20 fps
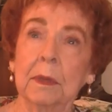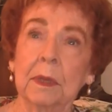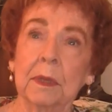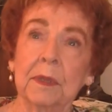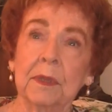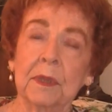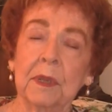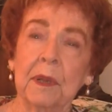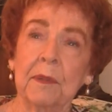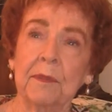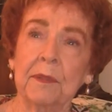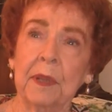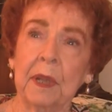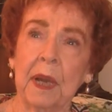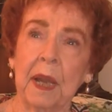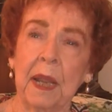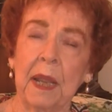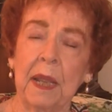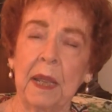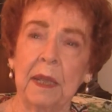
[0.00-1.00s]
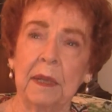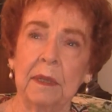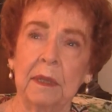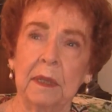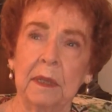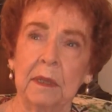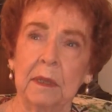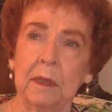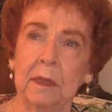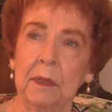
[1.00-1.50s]
The stuff that I had
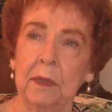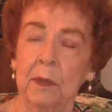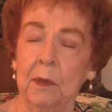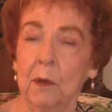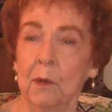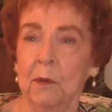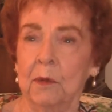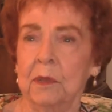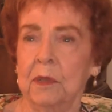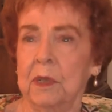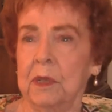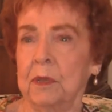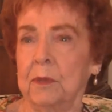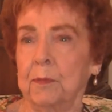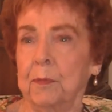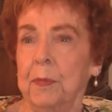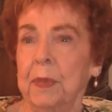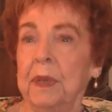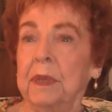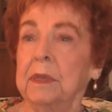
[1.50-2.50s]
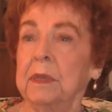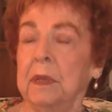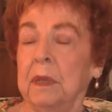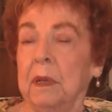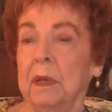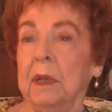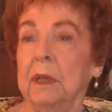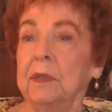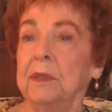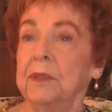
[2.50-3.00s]
that, you know, was just
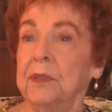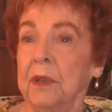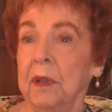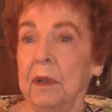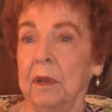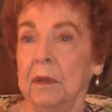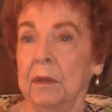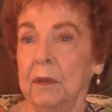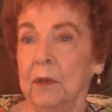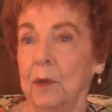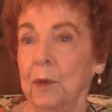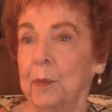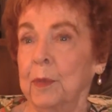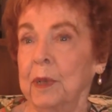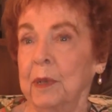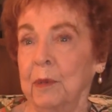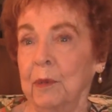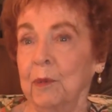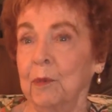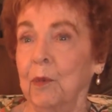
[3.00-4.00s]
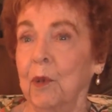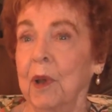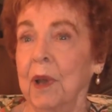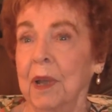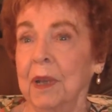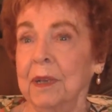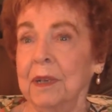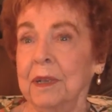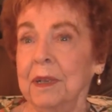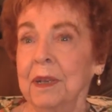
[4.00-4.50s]
basically junk nobody would
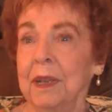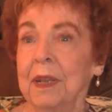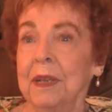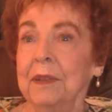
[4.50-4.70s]
want.